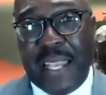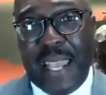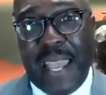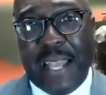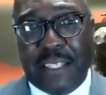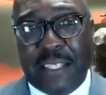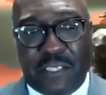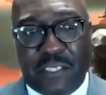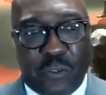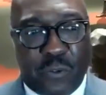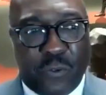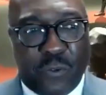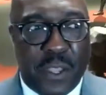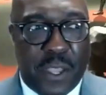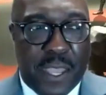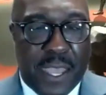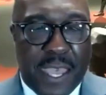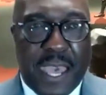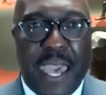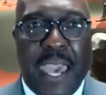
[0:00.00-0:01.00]
cancel.
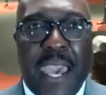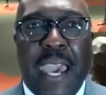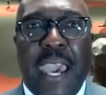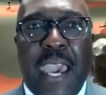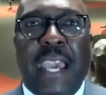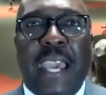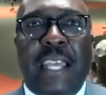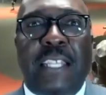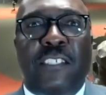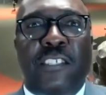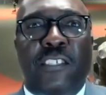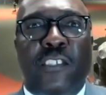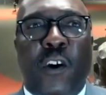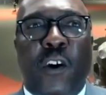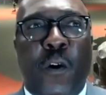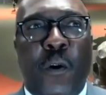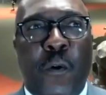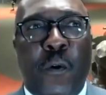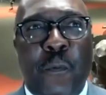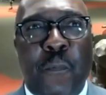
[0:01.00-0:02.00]
And
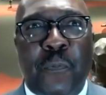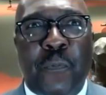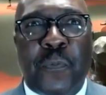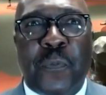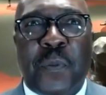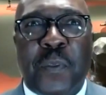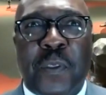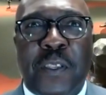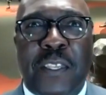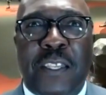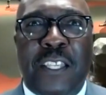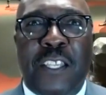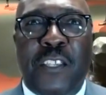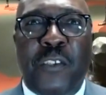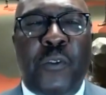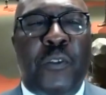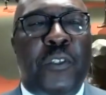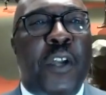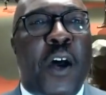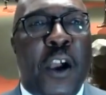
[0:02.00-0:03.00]
so
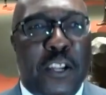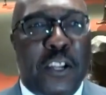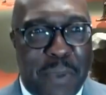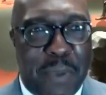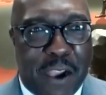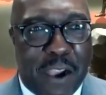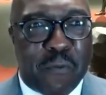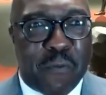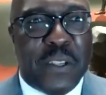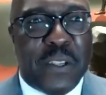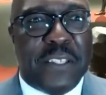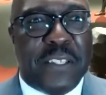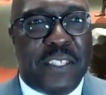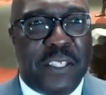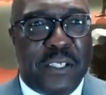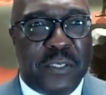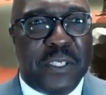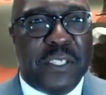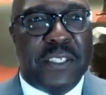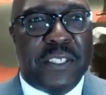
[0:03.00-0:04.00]
you talk about
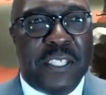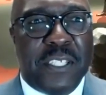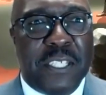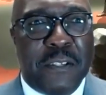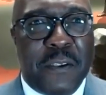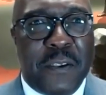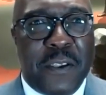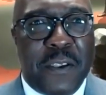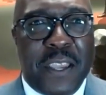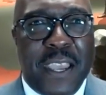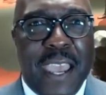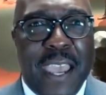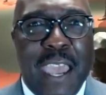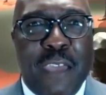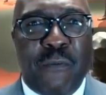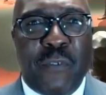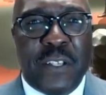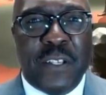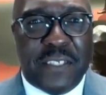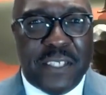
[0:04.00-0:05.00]
resiliency,
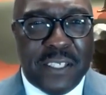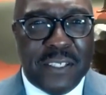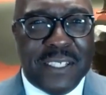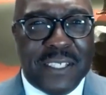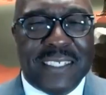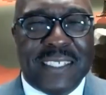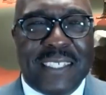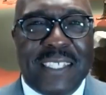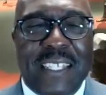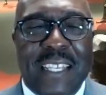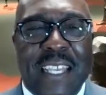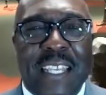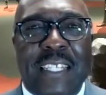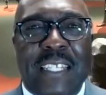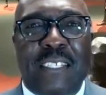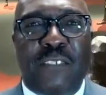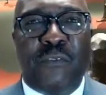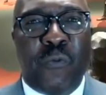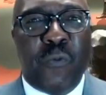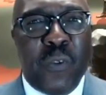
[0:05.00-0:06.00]
and resiliency
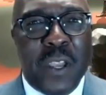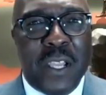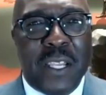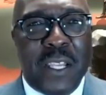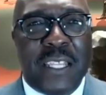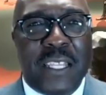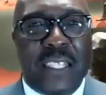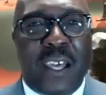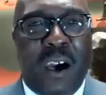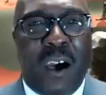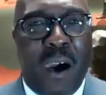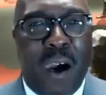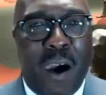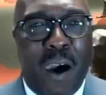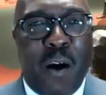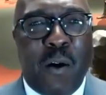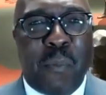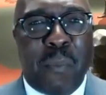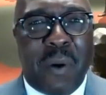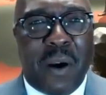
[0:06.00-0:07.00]
is really the
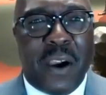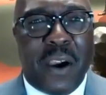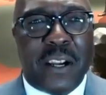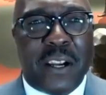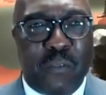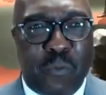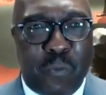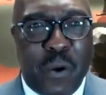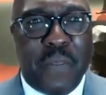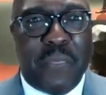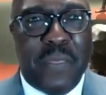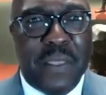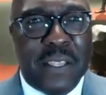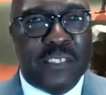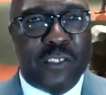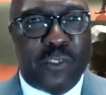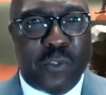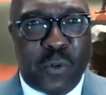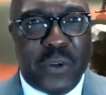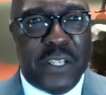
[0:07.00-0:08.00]
hallmark of what this
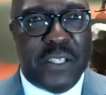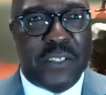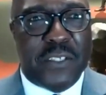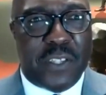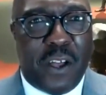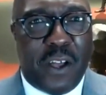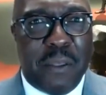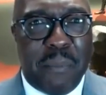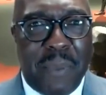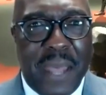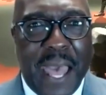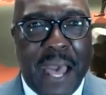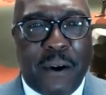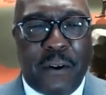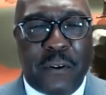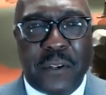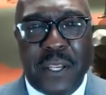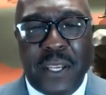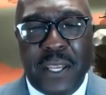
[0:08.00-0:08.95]
story is all about.